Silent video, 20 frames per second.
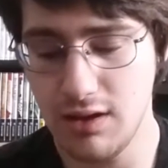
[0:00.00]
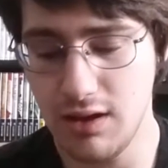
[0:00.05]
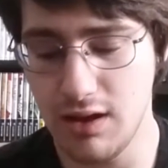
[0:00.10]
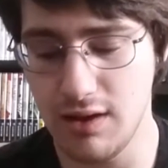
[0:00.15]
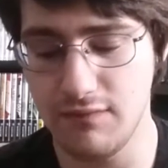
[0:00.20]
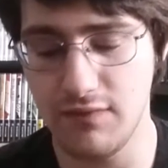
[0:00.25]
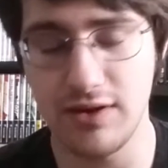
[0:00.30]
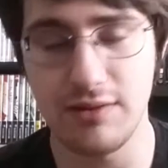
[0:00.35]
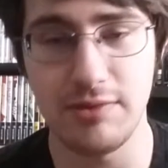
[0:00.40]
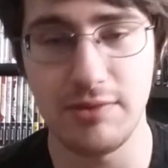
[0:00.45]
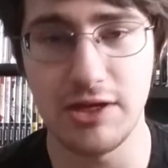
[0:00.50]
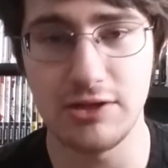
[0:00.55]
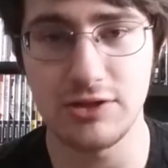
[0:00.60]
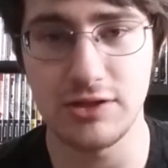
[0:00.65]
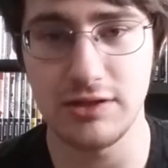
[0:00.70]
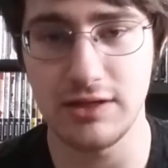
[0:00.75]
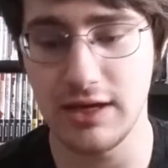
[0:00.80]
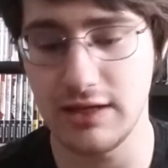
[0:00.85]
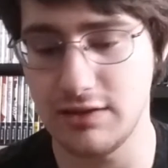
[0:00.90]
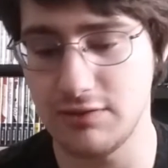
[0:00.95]

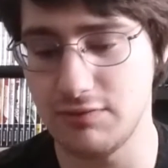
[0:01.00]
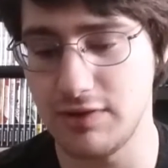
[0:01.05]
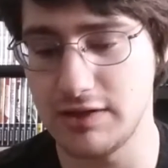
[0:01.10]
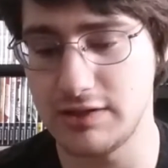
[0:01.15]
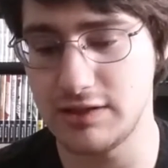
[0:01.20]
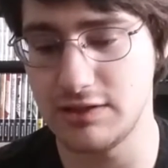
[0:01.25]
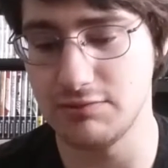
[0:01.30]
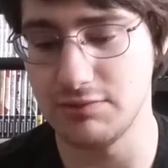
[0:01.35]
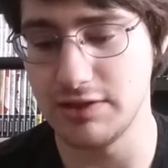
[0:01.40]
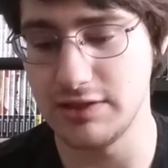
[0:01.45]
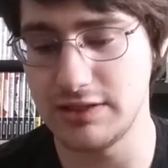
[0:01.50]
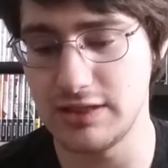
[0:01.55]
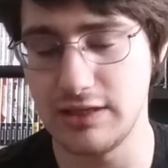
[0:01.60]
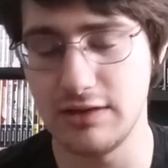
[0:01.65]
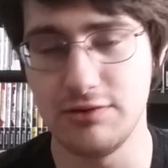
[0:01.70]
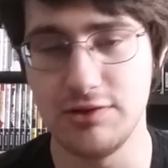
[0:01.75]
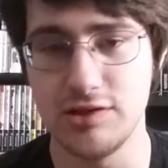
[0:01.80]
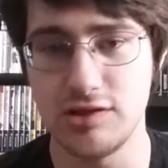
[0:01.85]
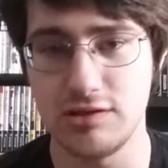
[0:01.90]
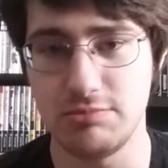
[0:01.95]
Funimation got the rights to release
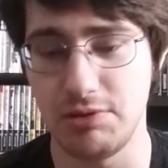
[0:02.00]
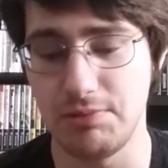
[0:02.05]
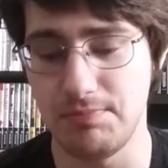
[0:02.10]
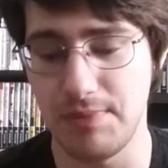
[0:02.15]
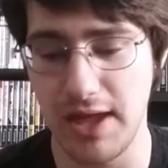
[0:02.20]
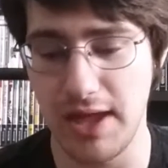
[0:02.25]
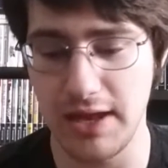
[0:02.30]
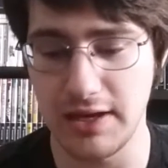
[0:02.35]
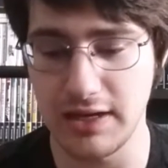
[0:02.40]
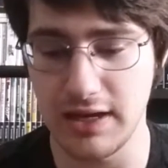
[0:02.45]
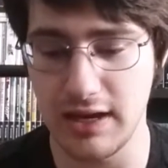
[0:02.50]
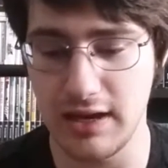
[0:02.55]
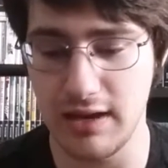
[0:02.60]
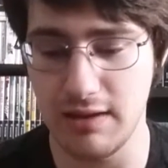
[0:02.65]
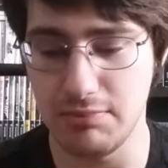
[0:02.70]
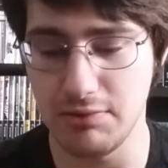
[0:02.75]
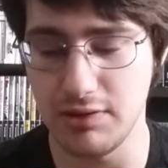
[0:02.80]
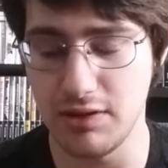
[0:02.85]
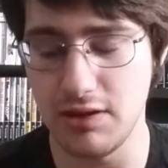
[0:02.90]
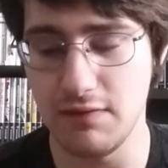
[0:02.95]
it. It used to be Bandai, I
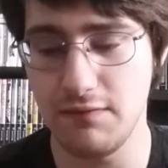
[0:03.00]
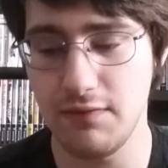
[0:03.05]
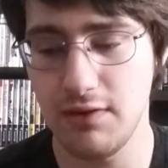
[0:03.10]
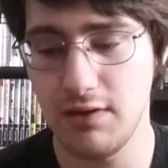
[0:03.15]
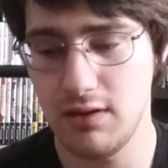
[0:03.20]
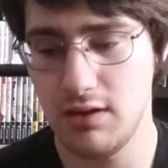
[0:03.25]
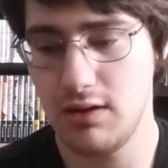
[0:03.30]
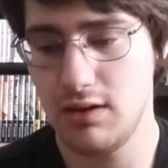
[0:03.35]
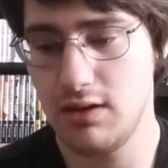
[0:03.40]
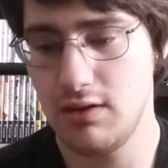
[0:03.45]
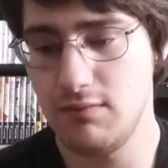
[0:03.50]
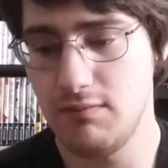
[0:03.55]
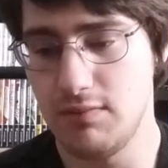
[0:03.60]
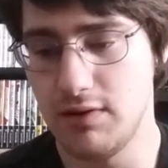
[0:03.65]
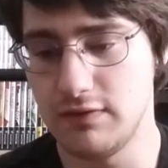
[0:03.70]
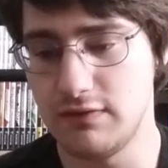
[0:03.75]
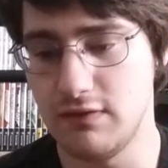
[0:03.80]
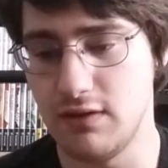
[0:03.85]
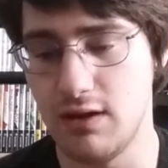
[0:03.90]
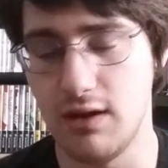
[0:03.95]
believe.
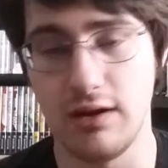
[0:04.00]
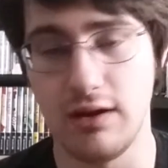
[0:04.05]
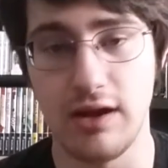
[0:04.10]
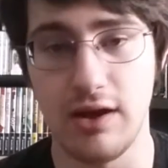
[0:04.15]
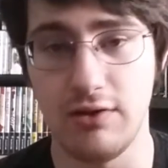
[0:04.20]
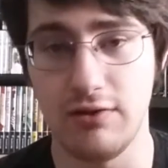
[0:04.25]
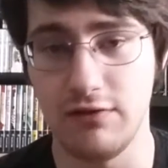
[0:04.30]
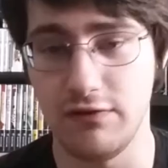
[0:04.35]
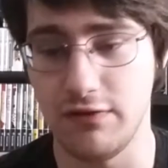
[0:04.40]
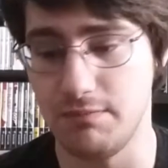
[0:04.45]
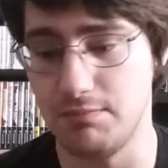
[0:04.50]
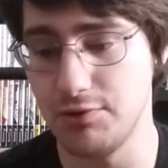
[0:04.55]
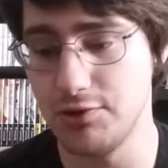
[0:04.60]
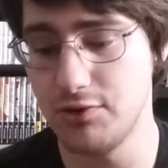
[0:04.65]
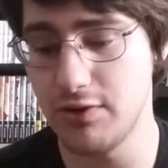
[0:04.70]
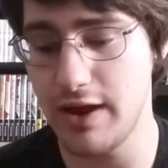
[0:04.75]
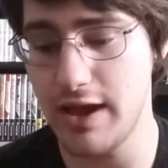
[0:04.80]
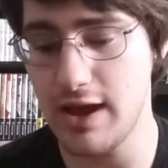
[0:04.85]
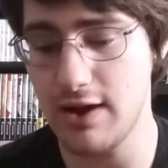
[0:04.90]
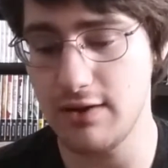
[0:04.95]
But now there's a
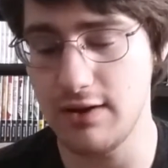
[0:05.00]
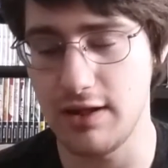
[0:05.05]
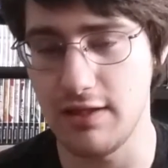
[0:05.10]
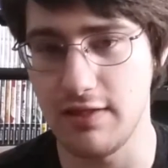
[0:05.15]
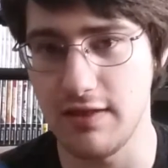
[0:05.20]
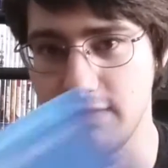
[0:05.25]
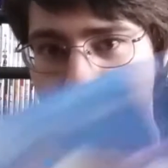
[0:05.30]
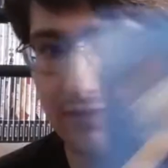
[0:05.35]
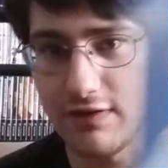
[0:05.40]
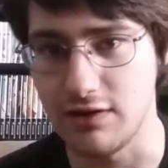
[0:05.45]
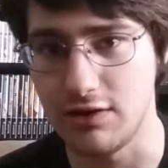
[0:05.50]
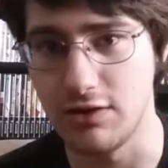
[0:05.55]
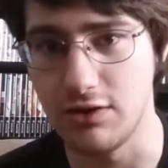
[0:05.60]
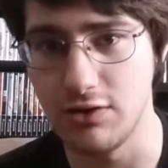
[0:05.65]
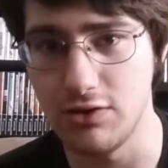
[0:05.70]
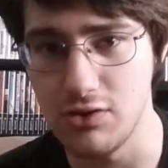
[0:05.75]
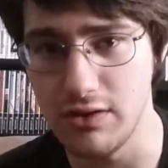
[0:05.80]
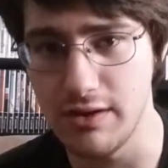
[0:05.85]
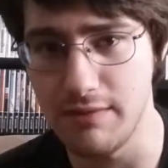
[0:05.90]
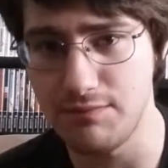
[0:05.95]
Blu-ray out, and that's The
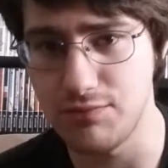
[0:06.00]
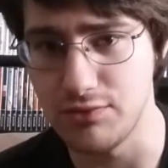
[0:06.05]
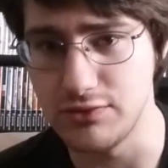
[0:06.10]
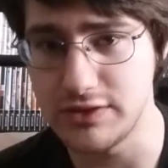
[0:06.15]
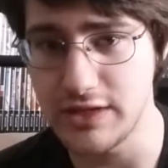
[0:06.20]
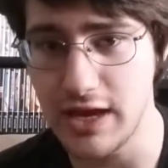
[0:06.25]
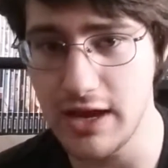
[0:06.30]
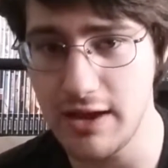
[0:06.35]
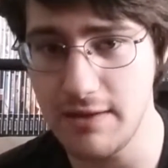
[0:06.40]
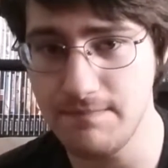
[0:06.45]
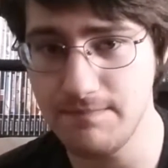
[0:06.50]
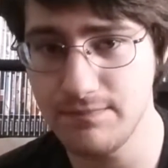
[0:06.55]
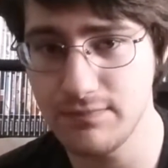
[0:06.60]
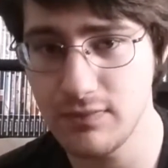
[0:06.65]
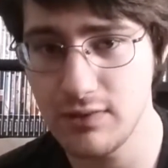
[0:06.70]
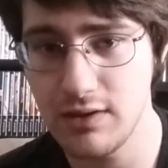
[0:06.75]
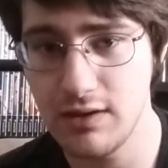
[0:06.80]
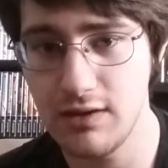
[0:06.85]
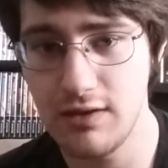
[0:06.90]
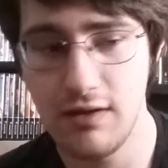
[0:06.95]
Girl Who Leapt Through Time.
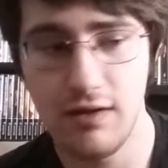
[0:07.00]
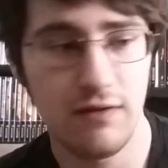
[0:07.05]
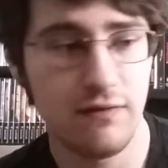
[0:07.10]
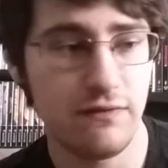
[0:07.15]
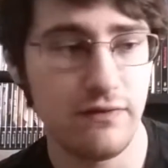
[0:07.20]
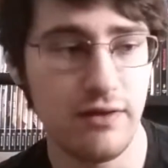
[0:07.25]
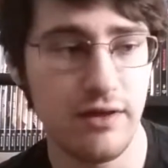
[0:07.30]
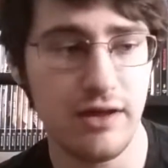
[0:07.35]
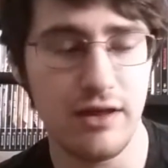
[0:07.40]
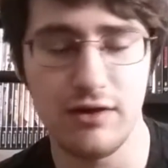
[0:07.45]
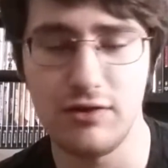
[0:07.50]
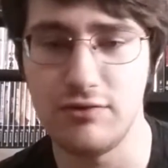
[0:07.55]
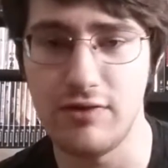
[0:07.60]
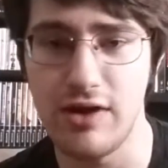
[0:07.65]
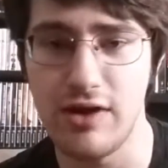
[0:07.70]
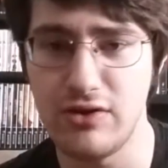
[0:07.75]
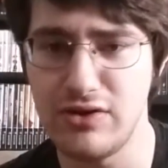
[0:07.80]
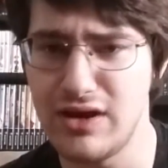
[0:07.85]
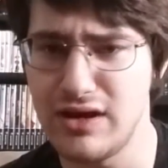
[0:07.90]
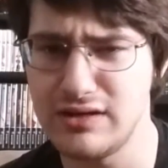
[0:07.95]
It's like a
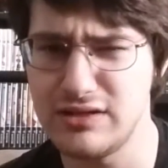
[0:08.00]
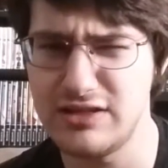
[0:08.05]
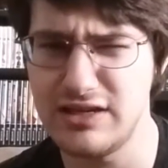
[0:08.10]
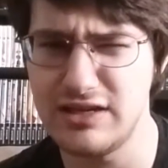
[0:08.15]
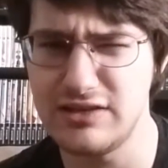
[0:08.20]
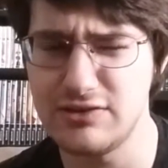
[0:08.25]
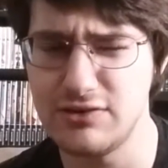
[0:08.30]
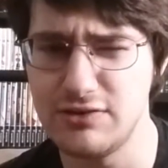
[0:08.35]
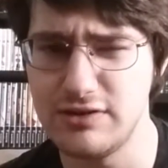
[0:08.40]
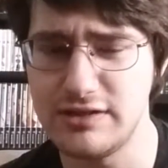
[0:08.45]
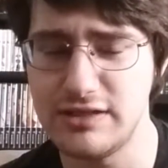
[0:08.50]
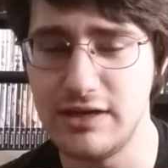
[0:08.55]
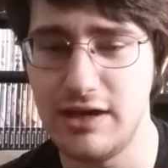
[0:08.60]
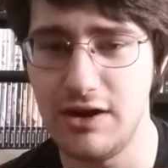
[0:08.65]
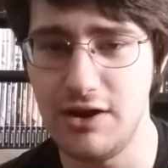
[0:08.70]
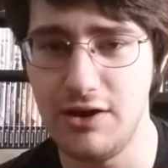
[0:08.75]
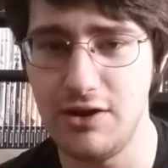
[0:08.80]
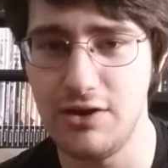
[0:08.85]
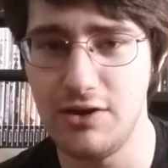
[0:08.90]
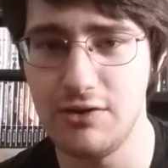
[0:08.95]
Groundhog Day sort of
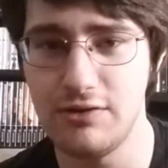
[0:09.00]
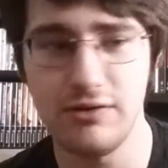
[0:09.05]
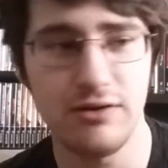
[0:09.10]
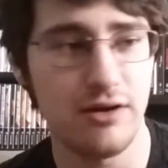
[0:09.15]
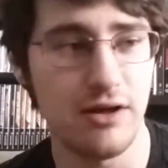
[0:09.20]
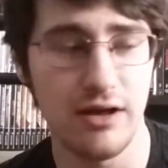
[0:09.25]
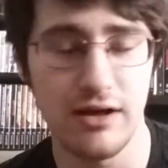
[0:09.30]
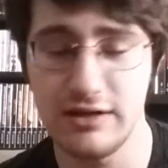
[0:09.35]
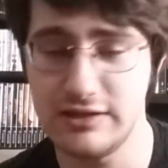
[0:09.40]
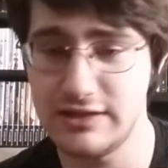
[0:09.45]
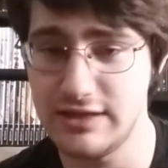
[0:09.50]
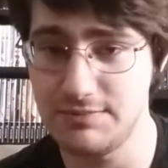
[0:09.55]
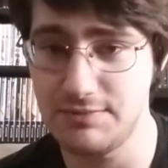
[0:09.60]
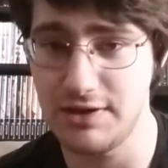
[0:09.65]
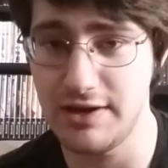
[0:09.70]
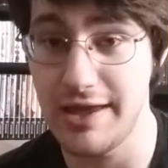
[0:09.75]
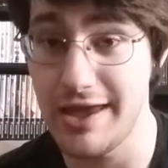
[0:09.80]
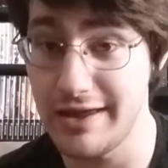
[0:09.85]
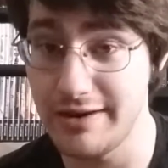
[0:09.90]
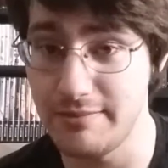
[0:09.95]
scenario, except
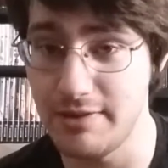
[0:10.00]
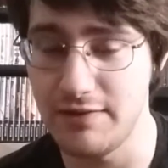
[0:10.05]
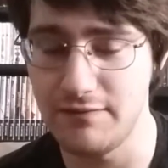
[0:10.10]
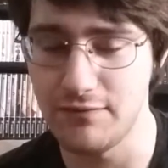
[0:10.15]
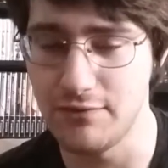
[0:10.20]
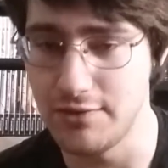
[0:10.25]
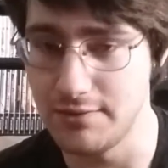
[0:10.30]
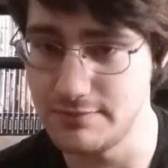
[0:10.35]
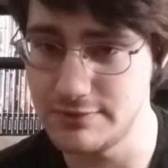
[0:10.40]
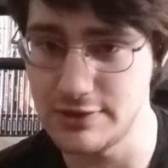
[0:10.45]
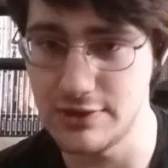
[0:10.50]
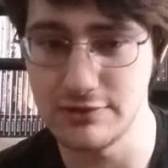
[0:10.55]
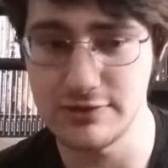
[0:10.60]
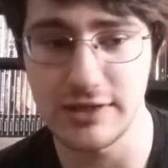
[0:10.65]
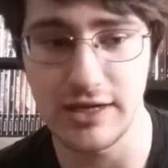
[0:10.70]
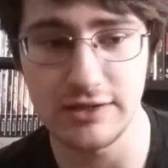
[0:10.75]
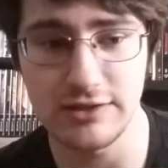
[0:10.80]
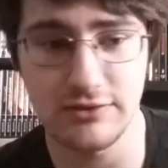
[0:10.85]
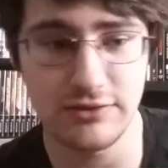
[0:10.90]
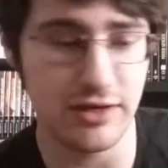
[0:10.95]
in anime form, so it's
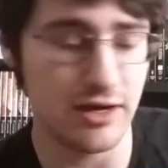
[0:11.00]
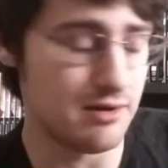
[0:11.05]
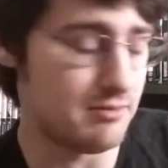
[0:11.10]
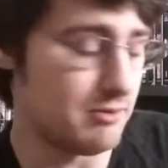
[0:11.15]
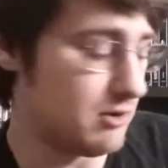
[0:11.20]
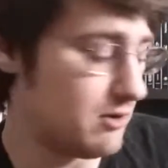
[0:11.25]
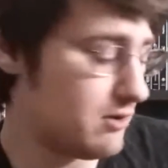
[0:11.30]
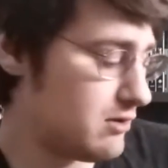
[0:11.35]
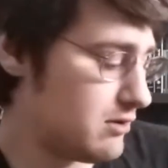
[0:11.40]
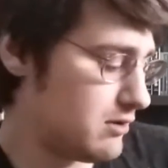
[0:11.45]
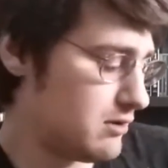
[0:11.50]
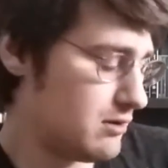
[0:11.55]
not too terrible.